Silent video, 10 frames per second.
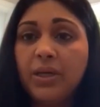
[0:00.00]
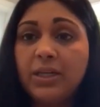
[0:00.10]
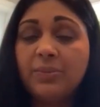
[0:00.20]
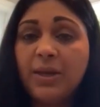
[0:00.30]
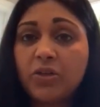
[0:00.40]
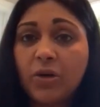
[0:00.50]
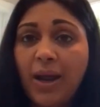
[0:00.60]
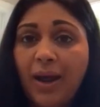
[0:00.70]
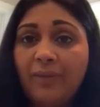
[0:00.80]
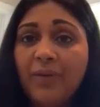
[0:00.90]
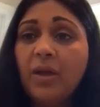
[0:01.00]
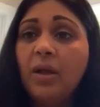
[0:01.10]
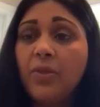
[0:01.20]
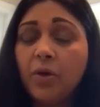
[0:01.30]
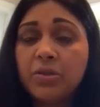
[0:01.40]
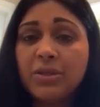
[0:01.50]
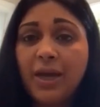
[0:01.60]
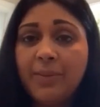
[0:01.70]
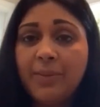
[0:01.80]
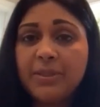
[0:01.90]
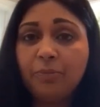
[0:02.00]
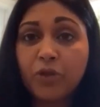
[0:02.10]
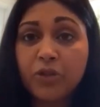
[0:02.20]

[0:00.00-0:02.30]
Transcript: we need to make sure to have those types of